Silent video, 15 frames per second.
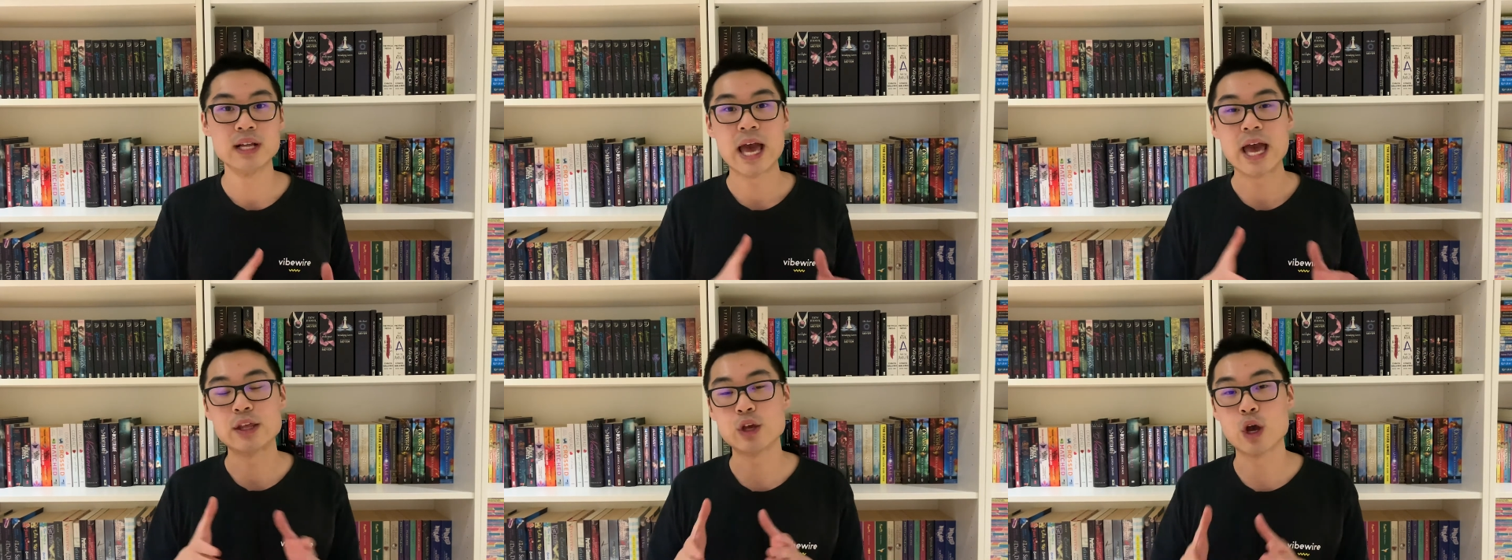
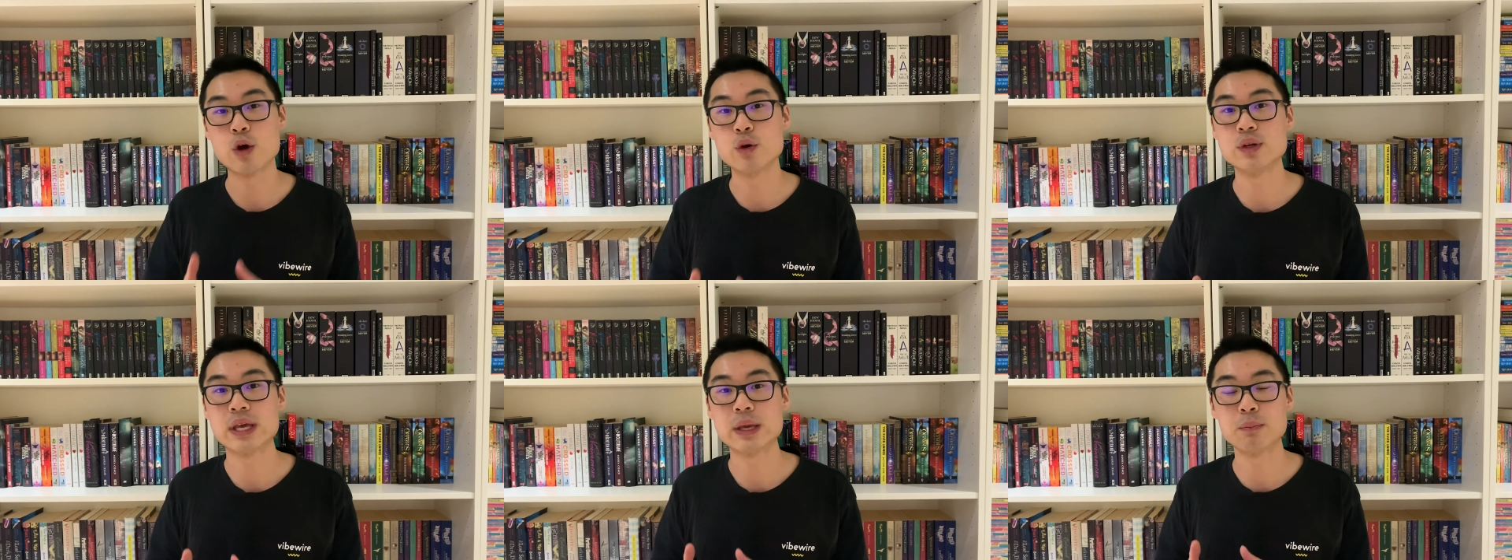and you're
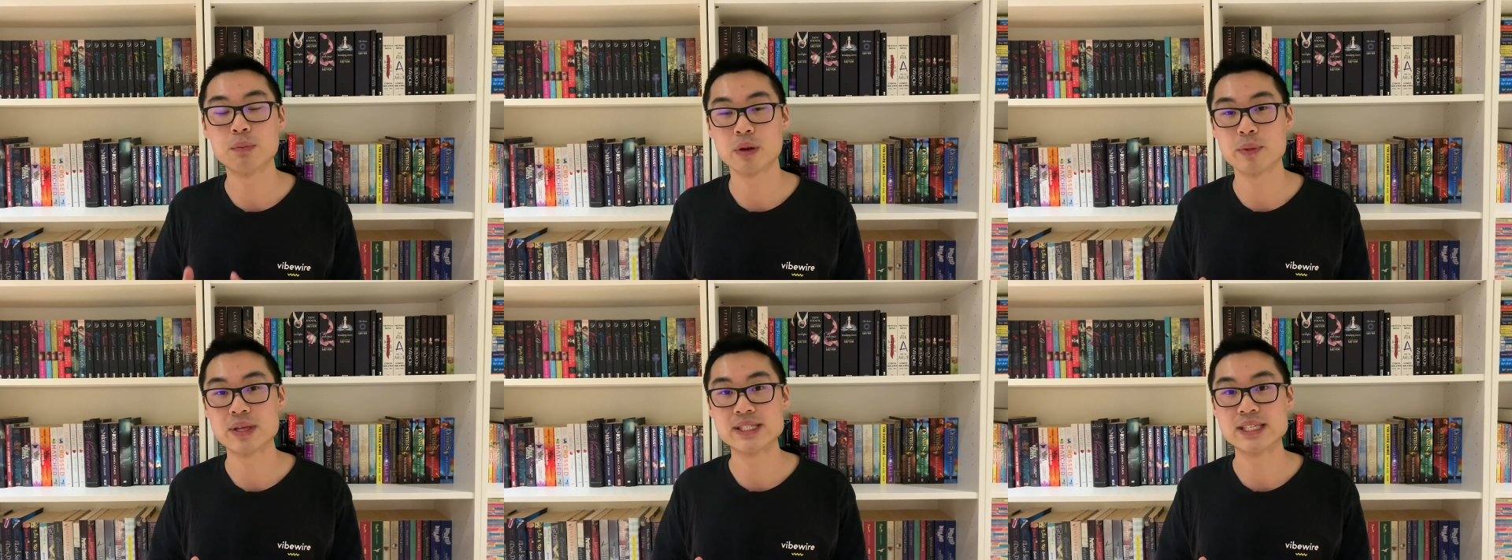only
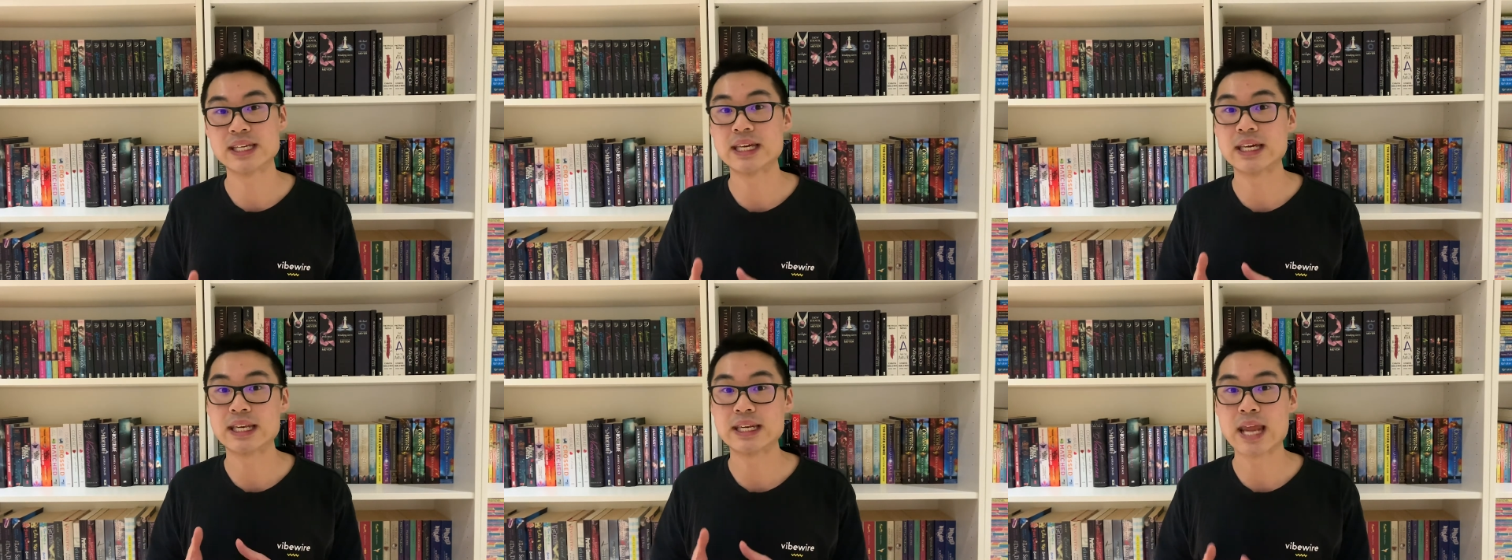implementing
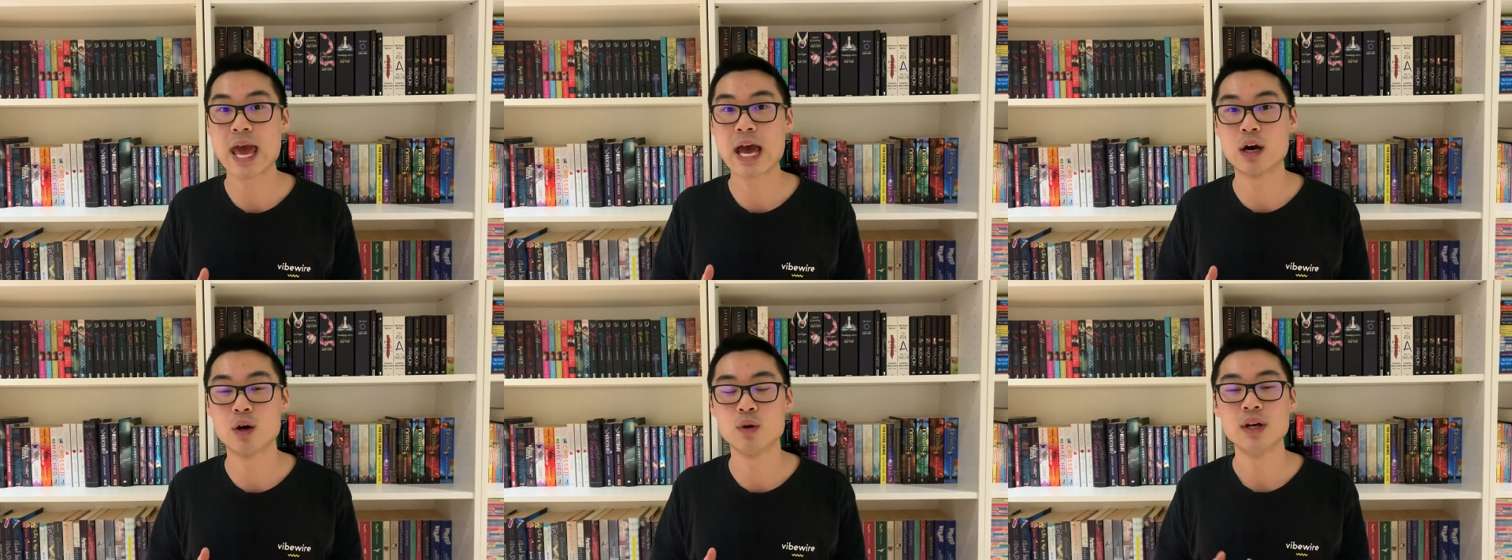it
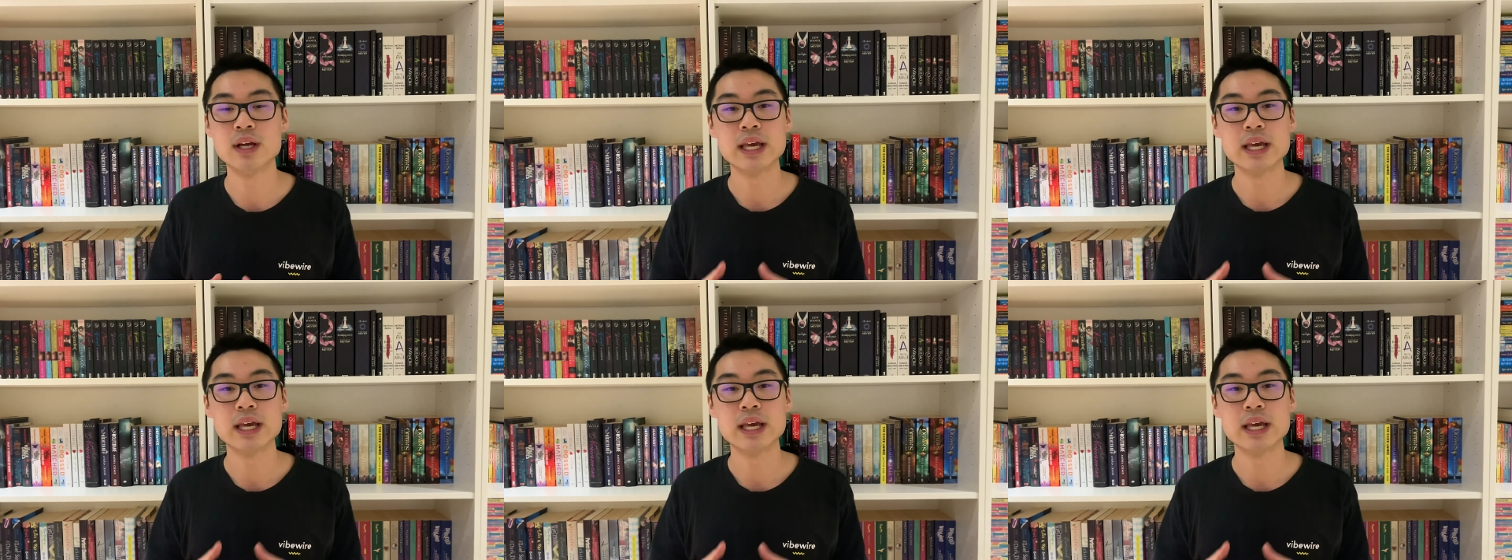now,